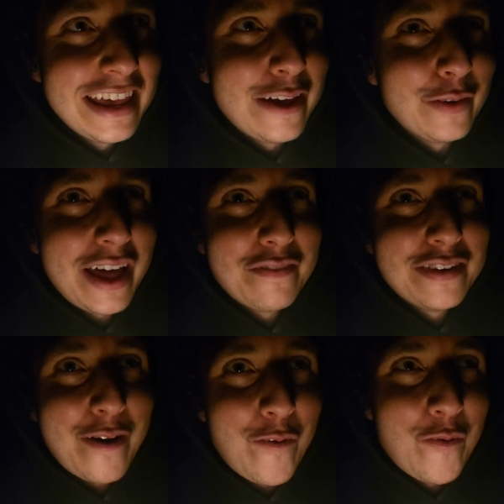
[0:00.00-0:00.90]
He will have
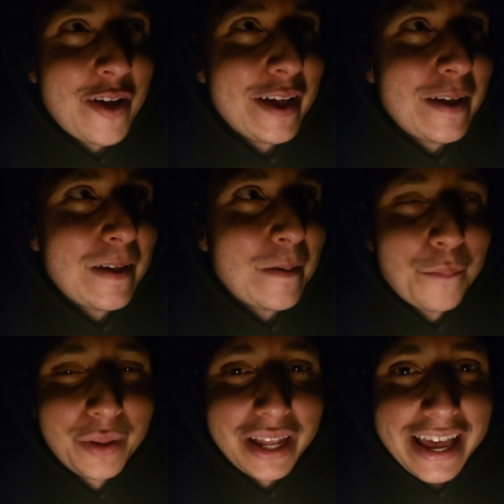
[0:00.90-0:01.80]
no
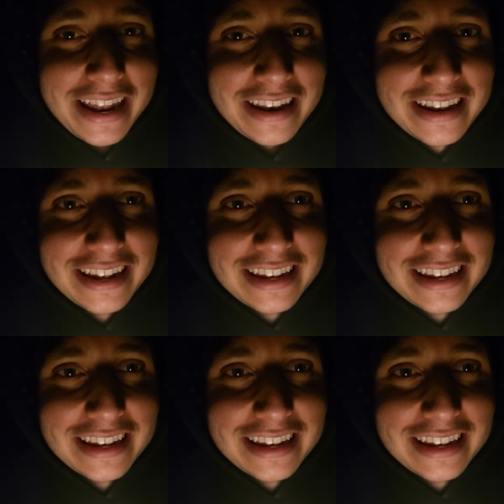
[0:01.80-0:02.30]
plan